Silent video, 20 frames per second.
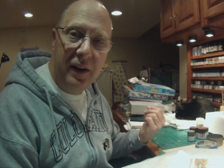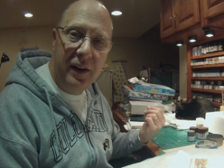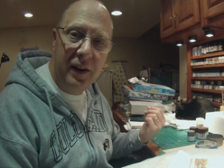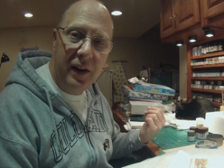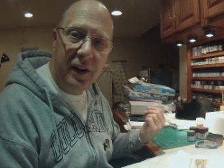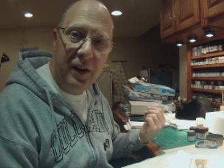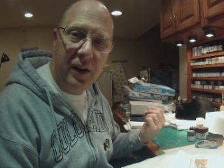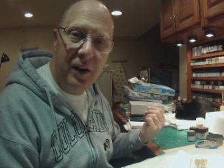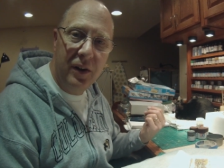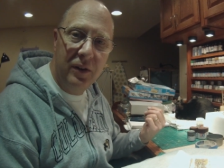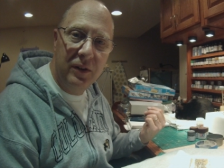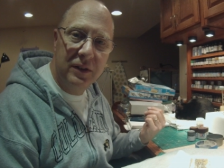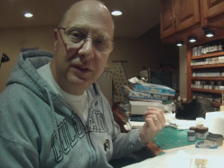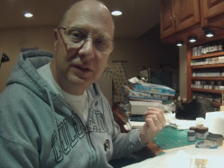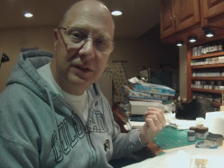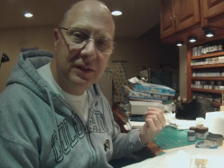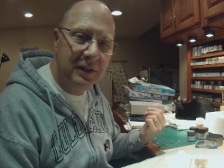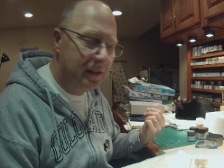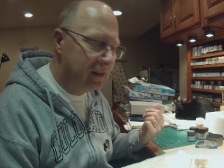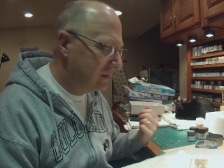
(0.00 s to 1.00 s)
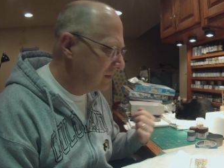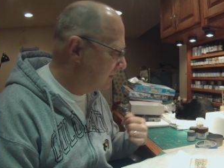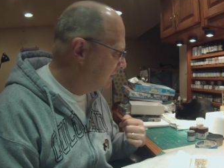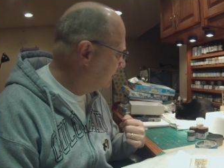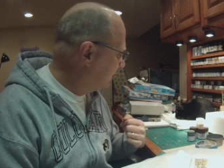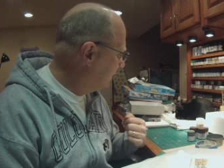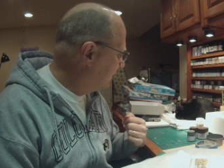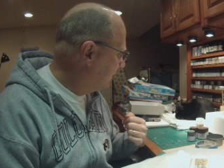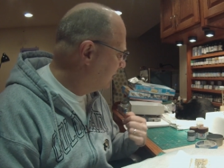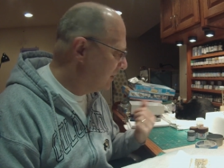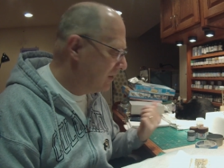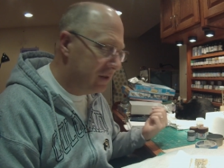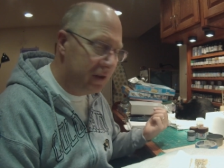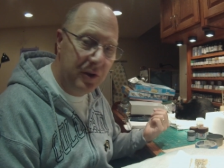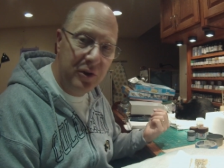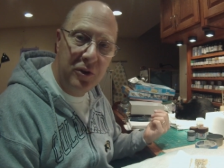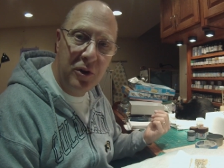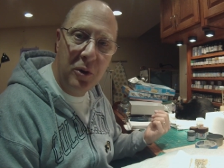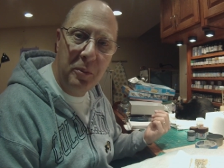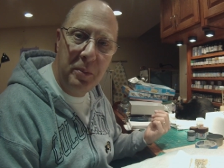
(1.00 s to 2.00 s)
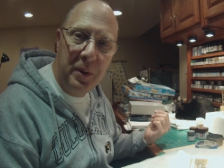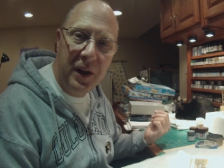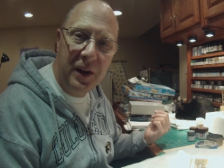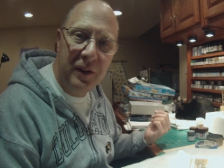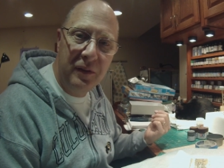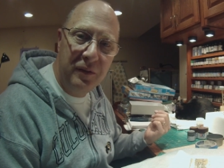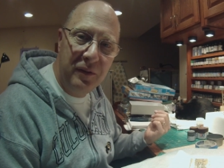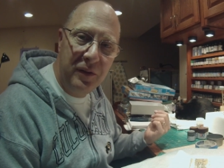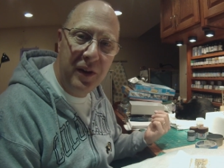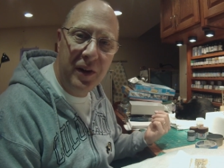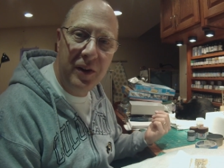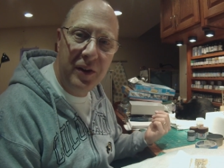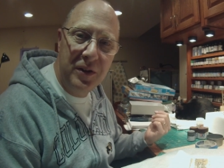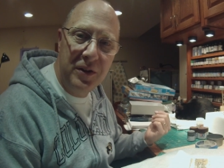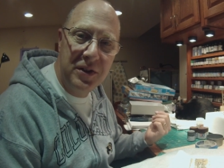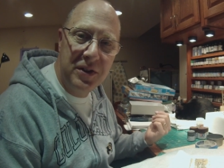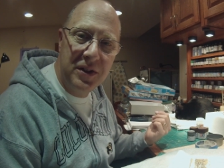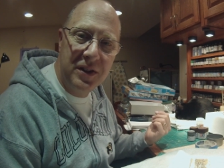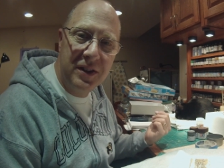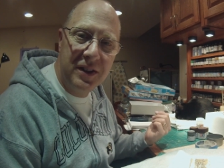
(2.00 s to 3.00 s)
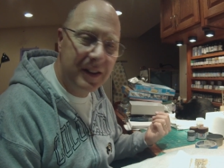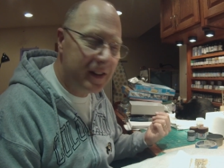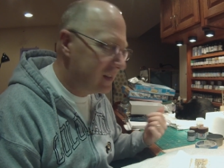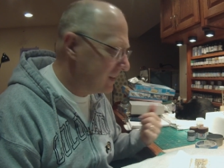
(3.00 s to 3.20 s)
and Echo. Don't be confused.